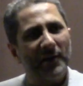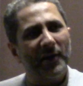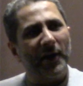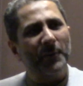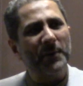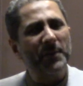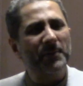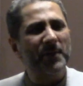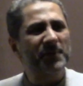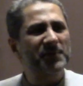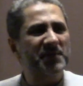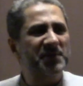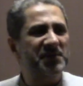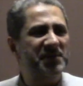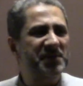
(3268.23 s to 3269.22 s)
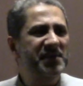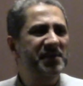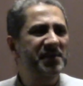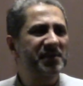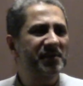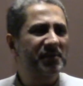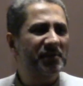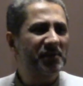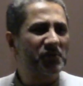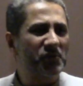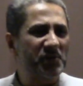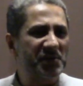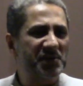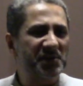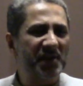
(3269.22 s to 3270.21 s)
Habib gives his steed to
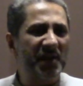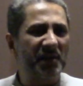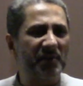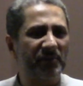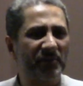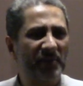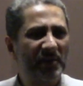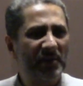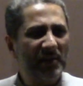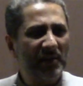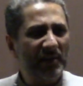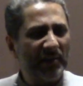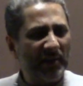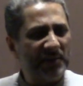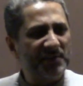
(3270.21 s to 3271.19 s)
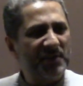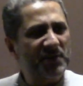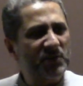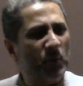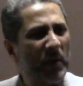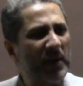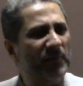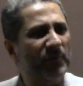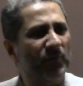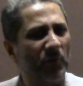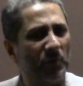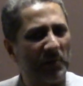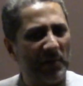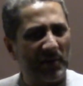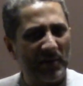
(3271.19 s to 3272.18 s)
his slave and says, Wait
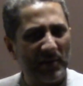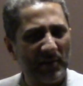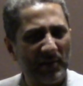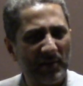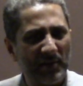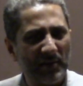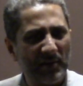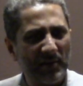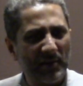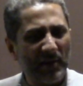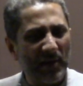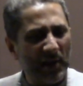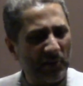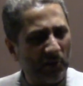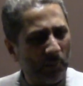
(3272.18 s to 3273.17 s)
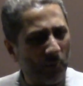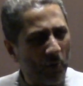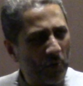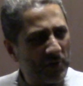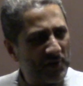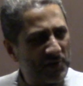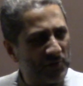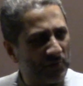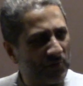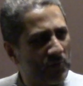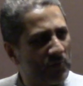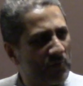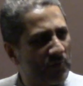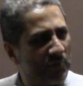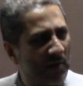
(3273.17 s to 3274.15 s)
for me at the borders of
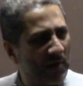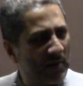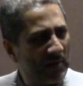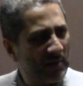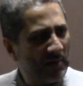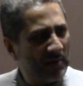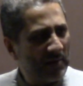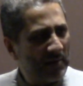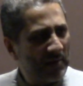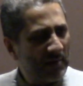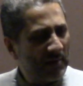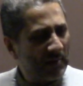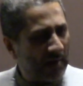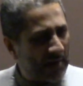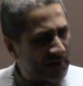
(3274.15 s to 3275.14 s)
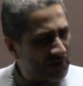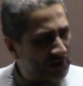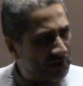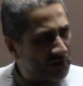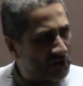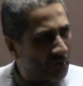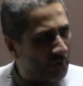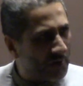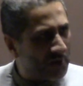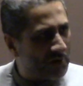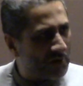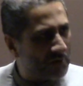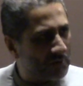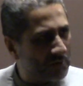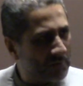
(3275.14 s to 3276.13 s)
Kufa. I shall join
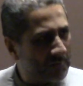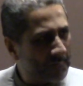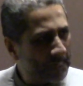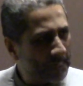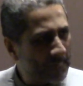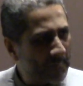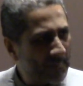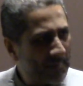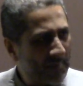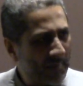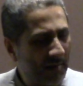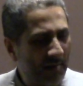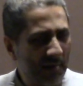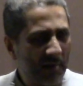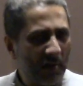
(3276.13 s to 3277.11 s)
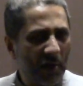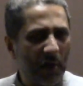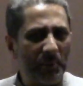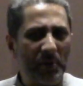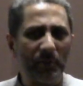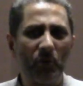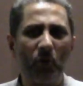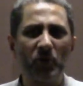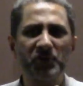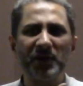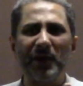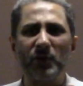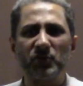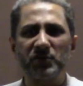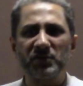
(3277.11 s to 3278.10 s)
you. Habib goes
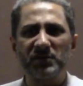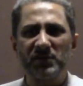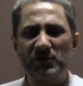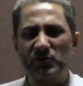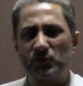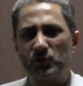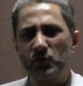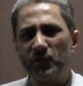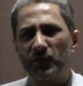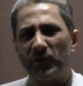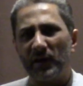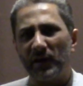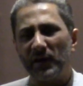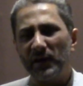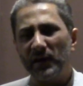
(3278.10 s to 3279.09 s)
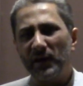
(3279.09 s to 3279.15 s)
out into Kufa.